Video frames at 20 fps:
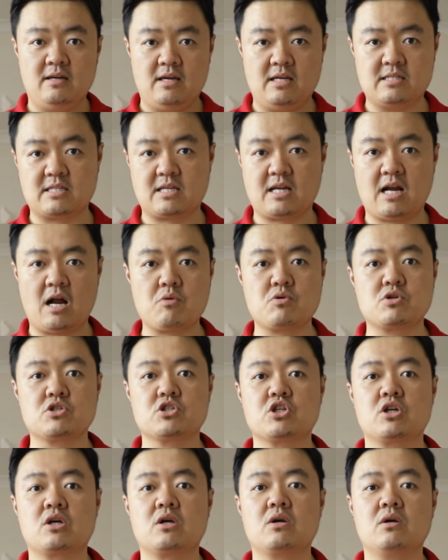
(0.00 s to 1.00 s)
is
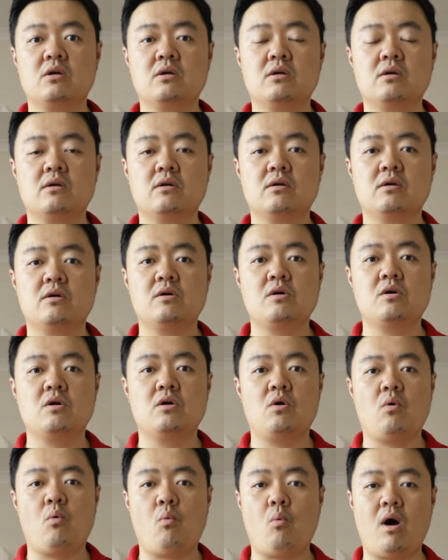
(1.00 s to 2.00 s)
currently
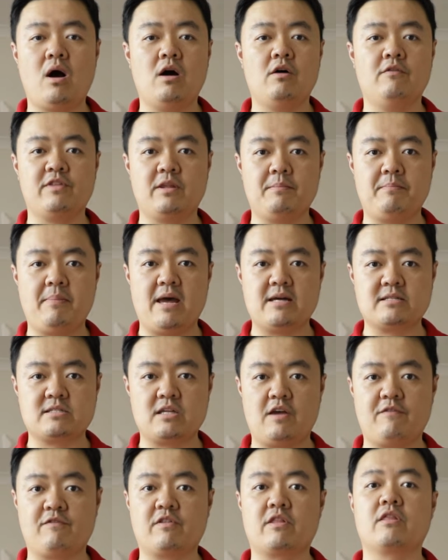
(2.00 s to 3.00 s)
one of the
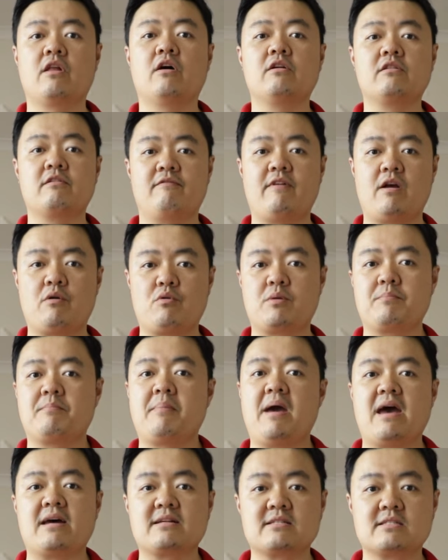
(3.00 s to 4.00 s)
best, if not the very
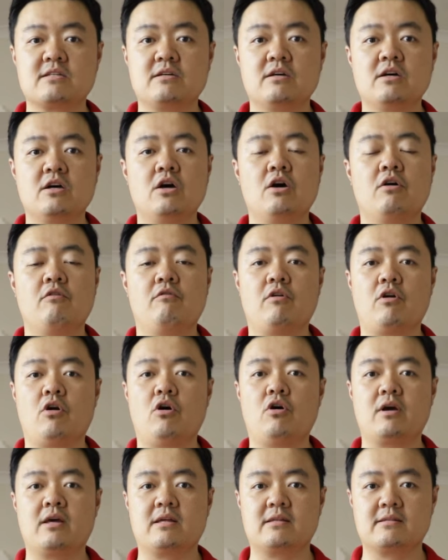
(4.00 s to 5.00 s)
best,
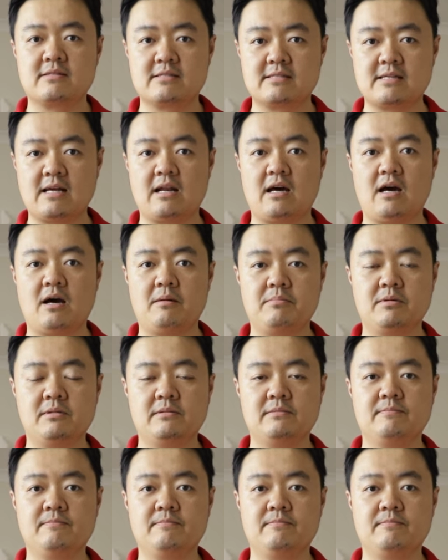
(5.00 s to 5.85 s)
vlogging setup.